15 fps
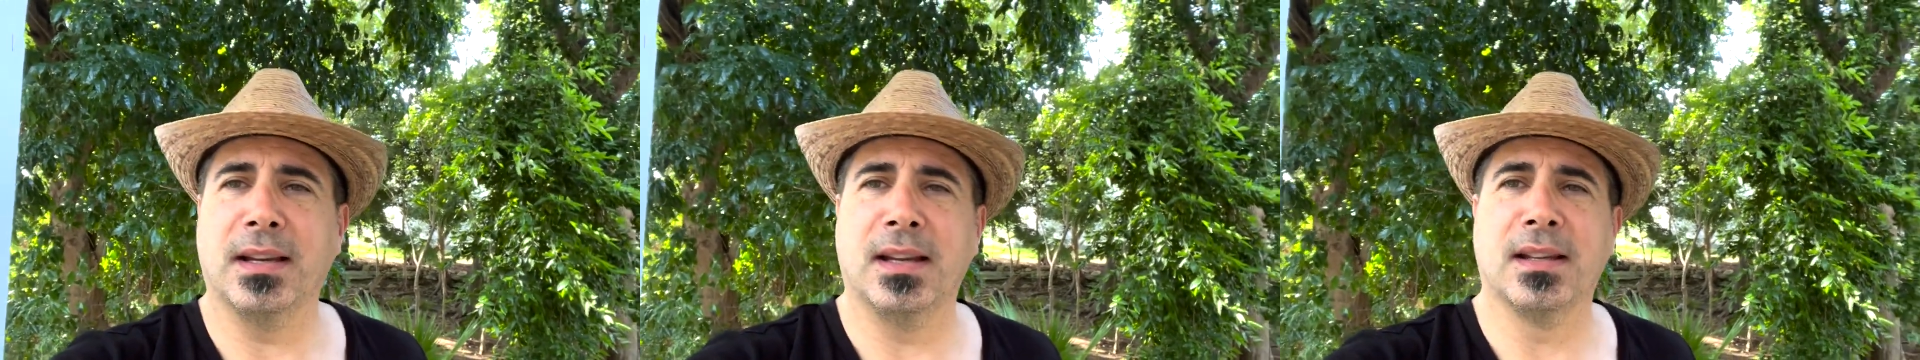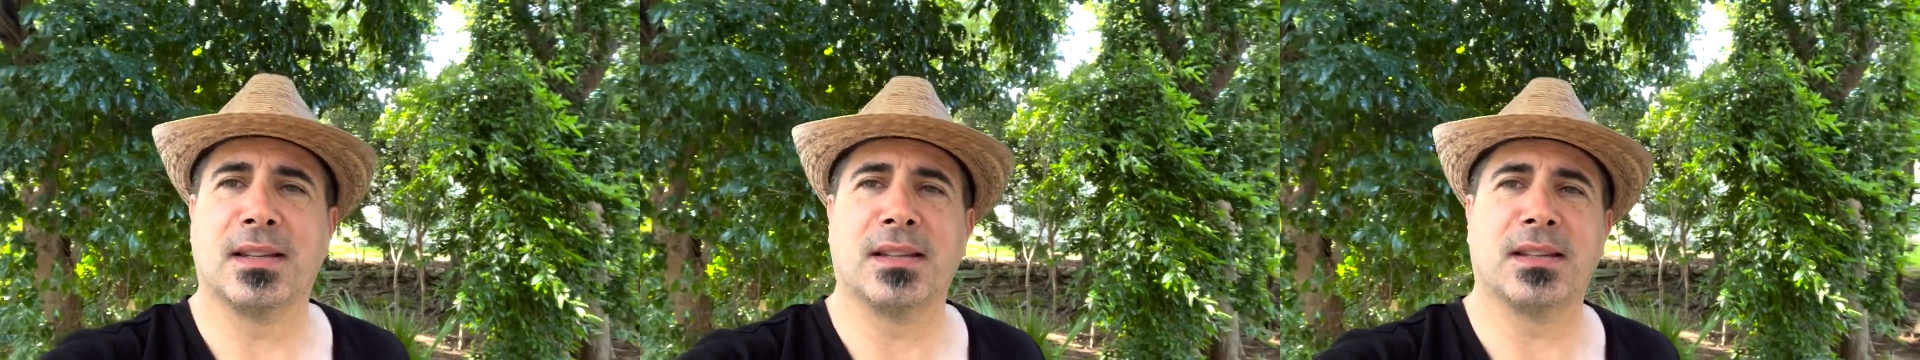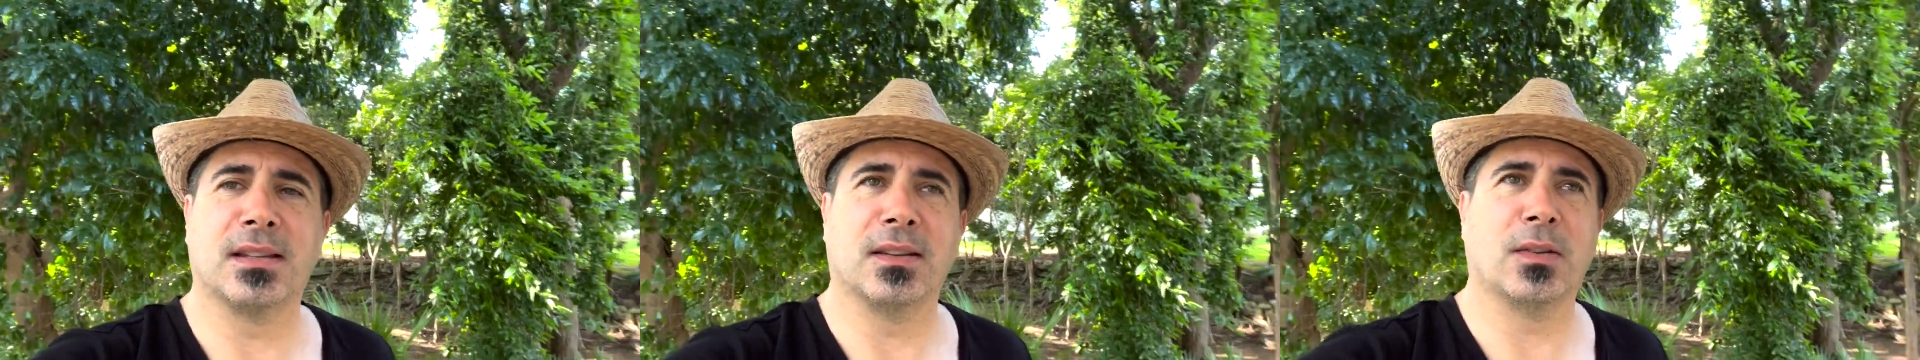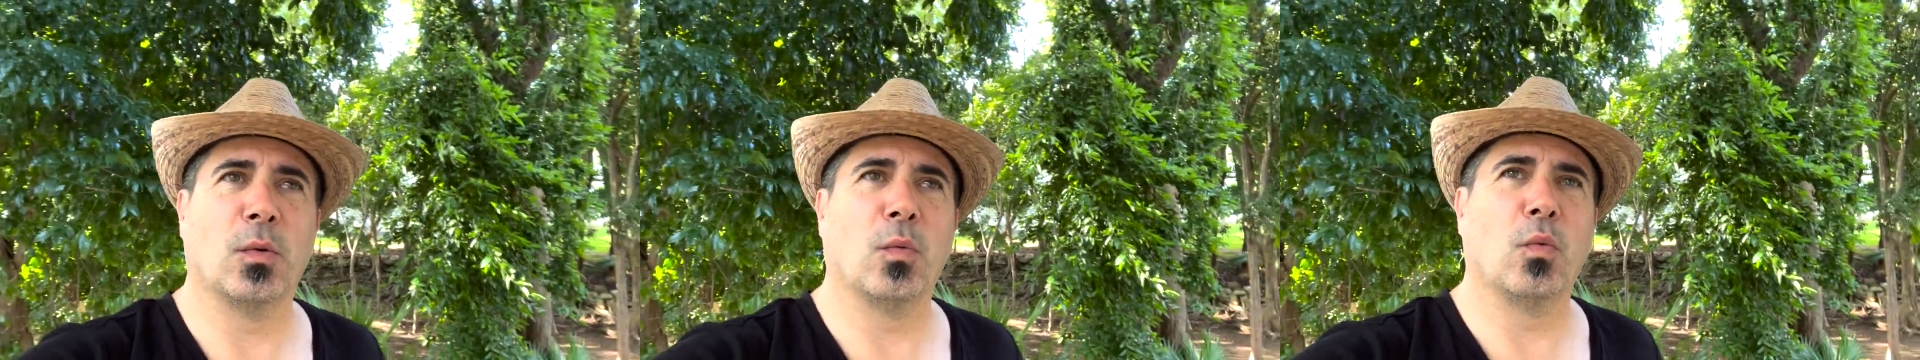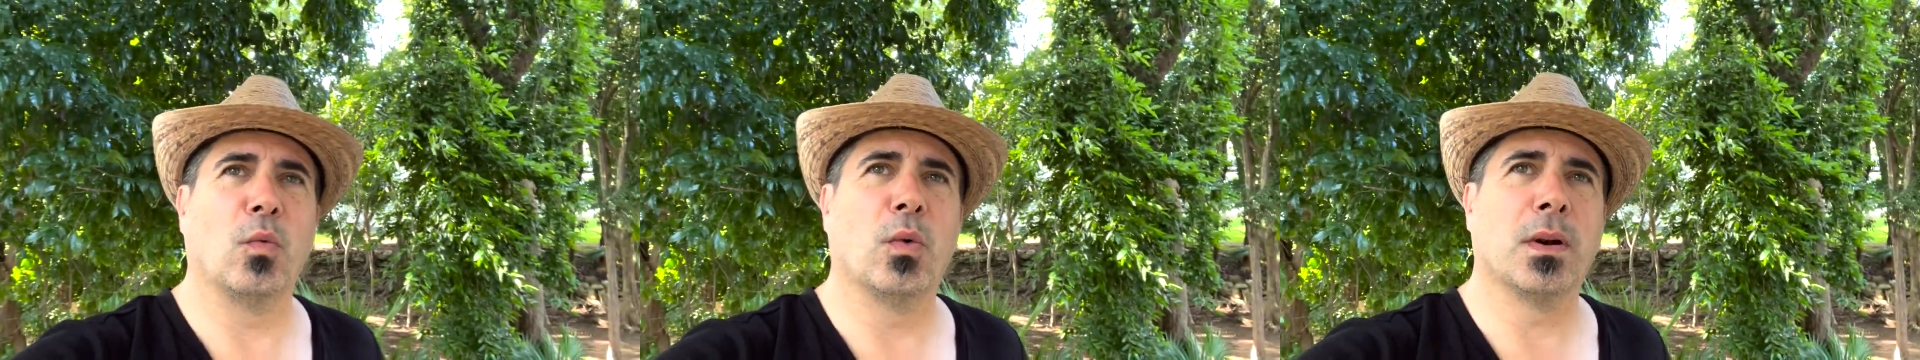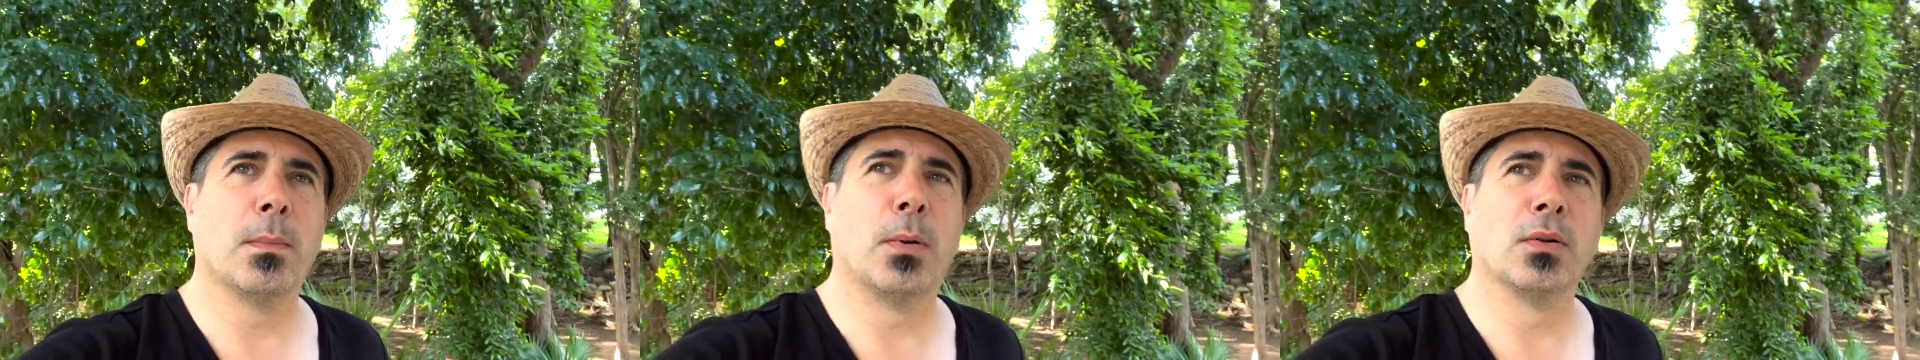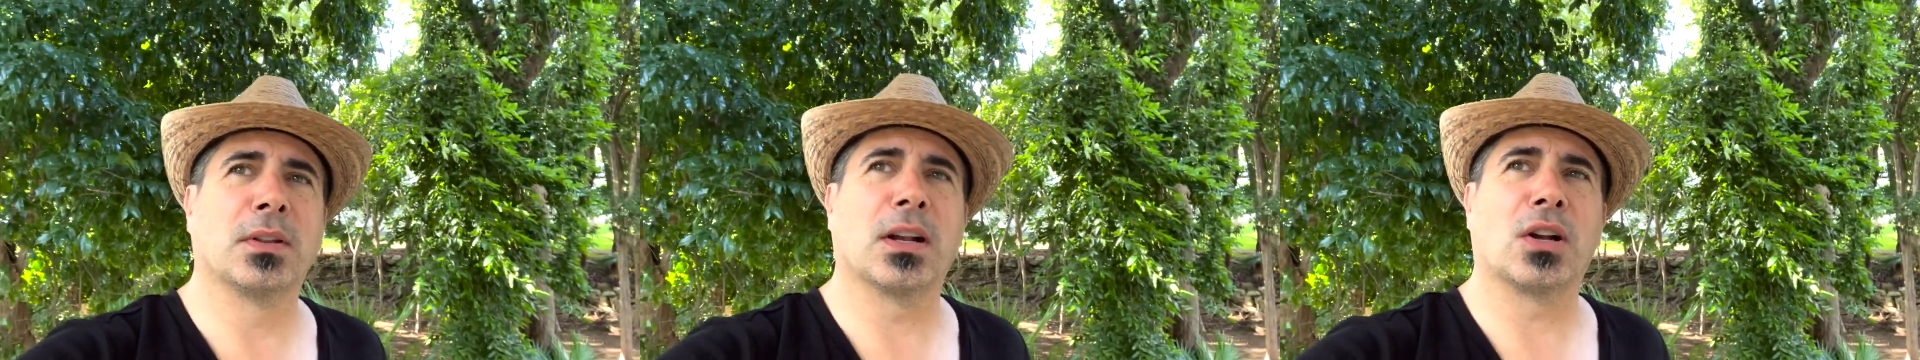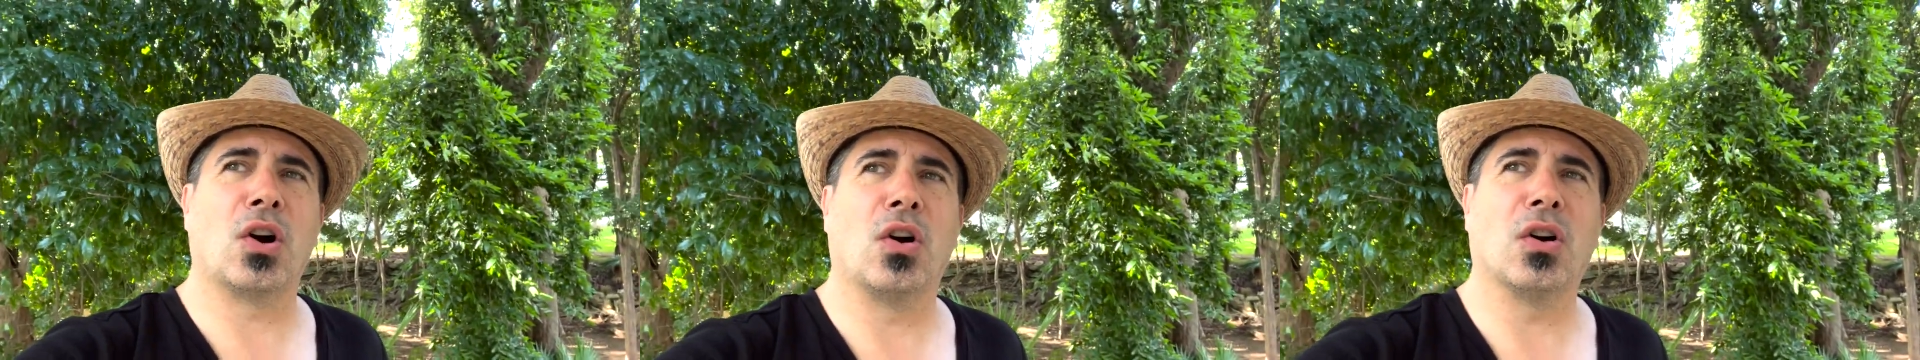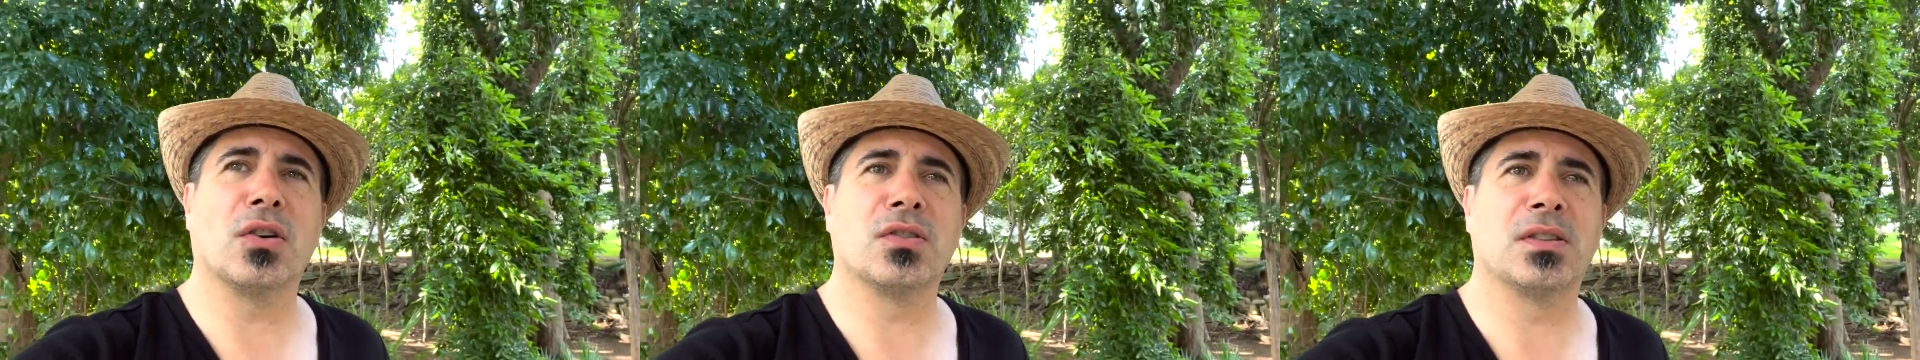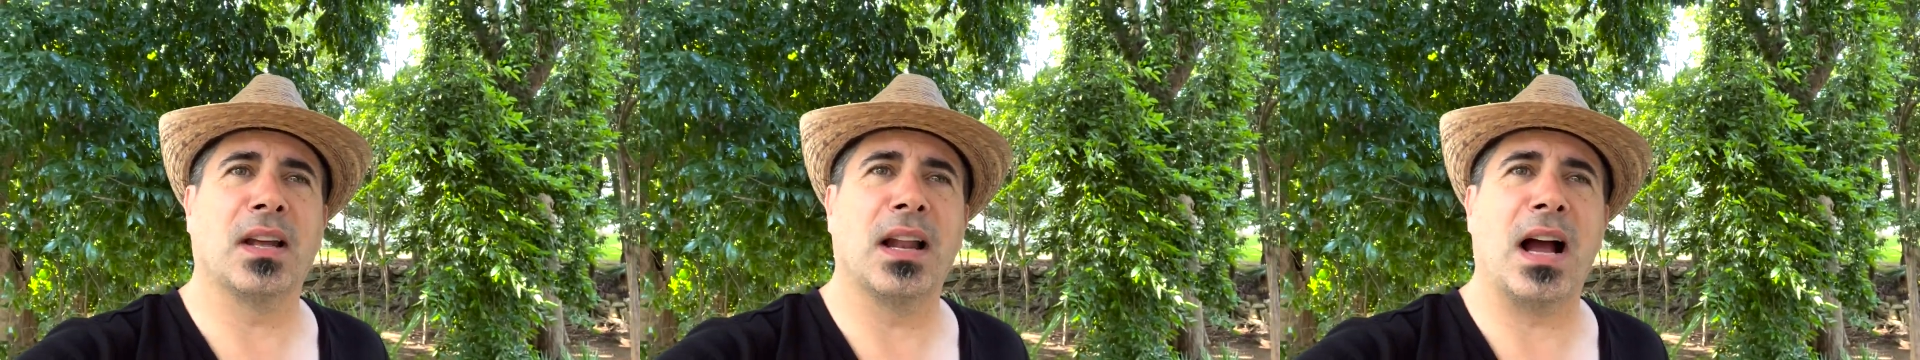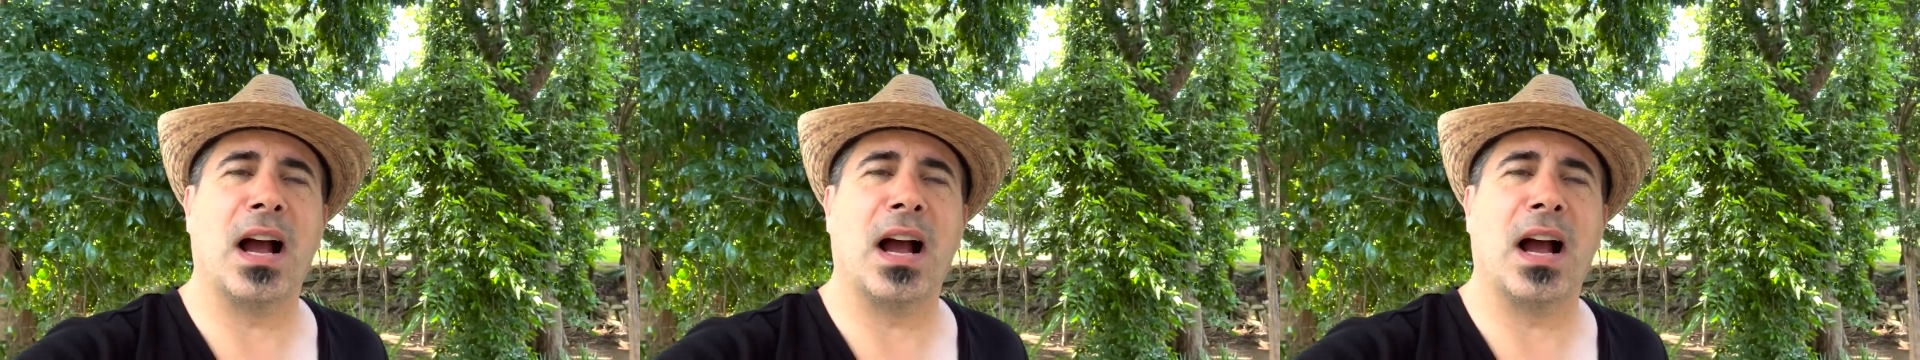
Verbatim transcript: It's what about the cars that